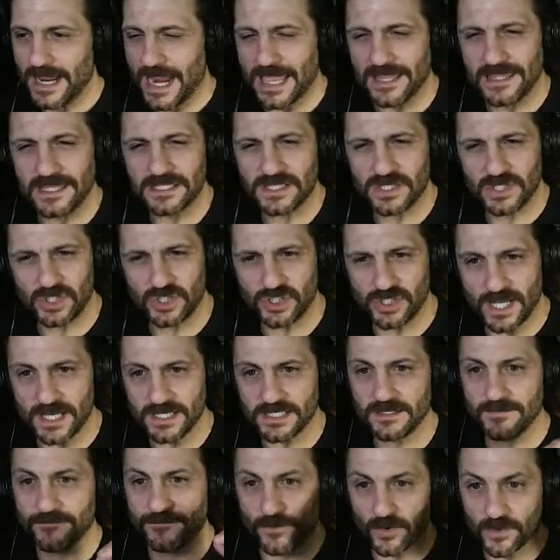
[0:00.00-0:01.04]
and this is
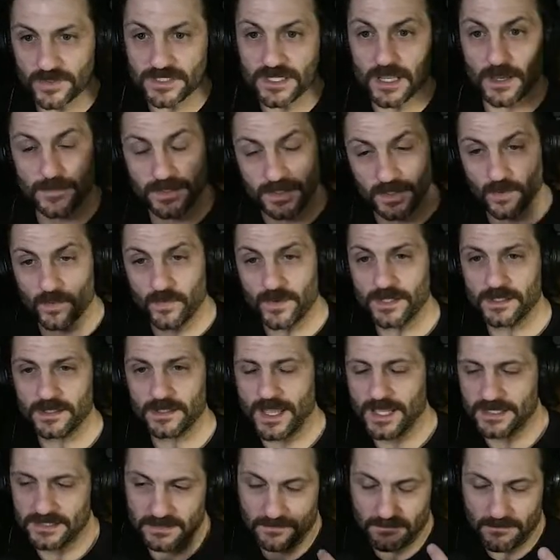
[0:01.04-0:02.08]
Jason first coming to
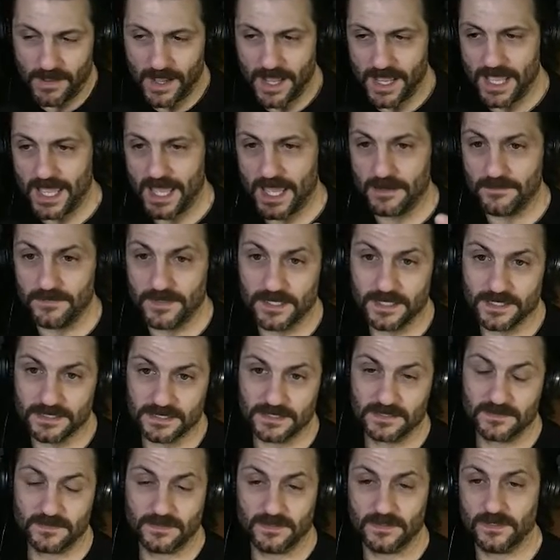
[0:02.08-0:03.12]
realize in my head, because
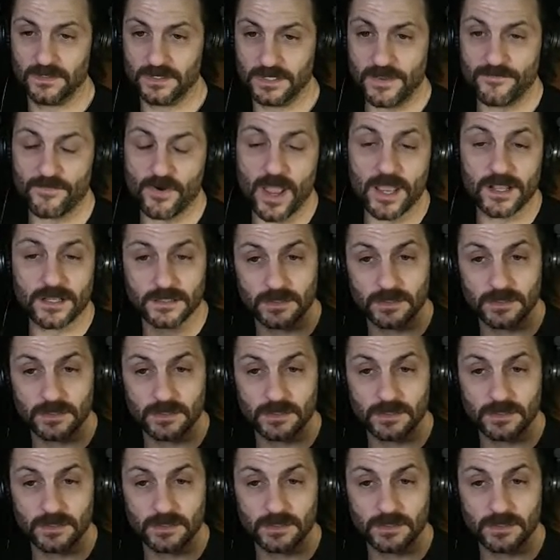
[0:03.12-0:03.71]
in the Never Hike